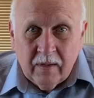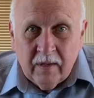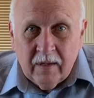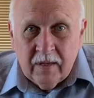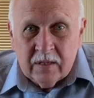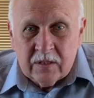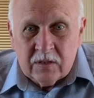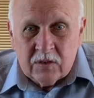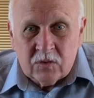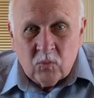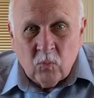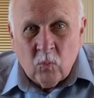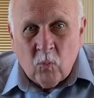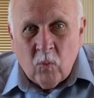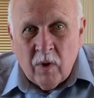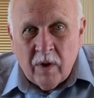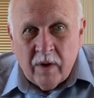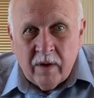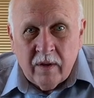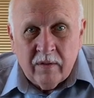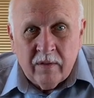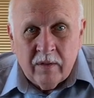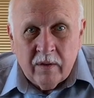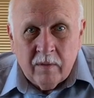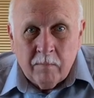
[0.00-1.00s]
It's
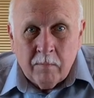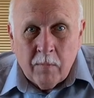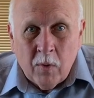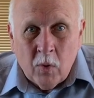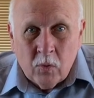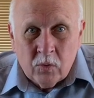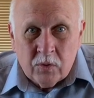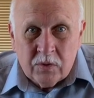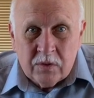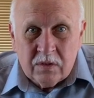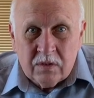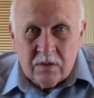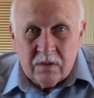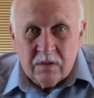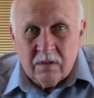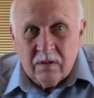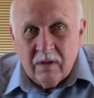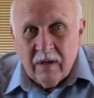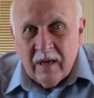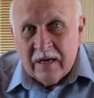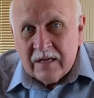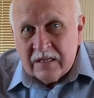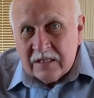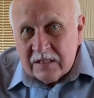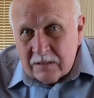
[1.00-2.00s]
one of the most
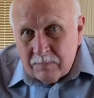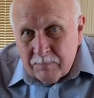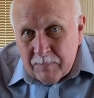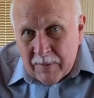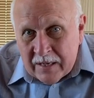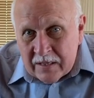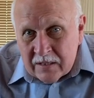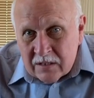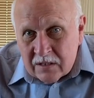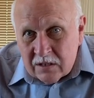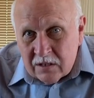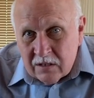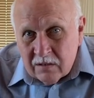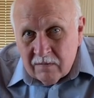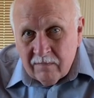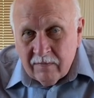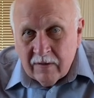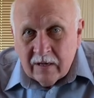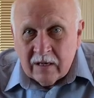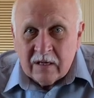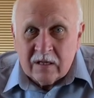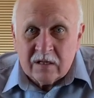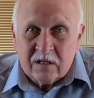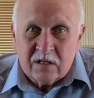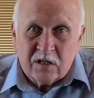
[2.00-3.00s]
expensive
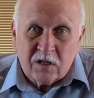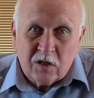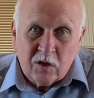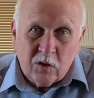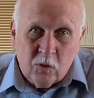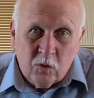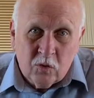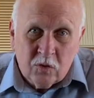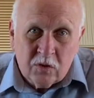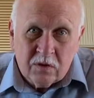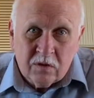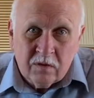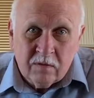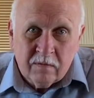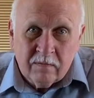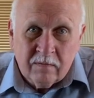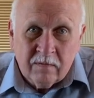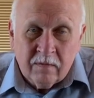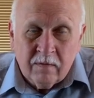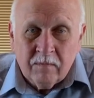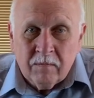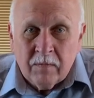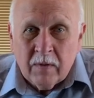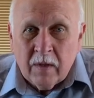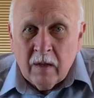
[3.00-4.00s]
and exclusive
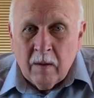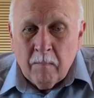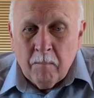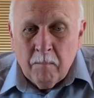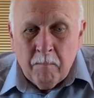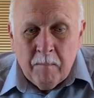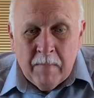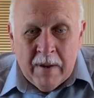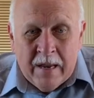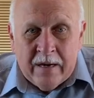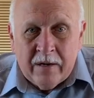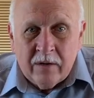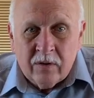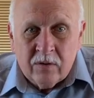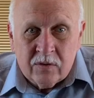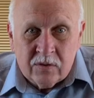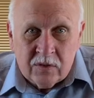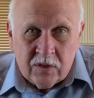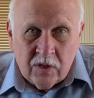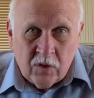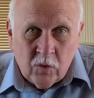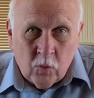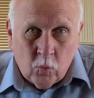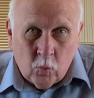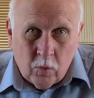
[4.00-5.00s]

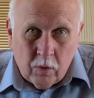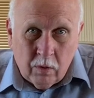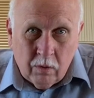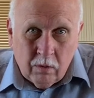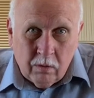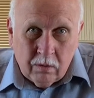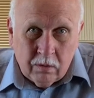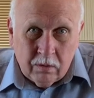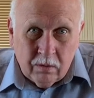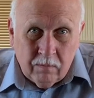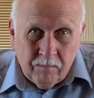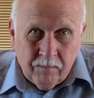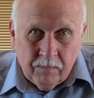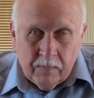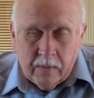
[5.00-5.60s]
makers in the world.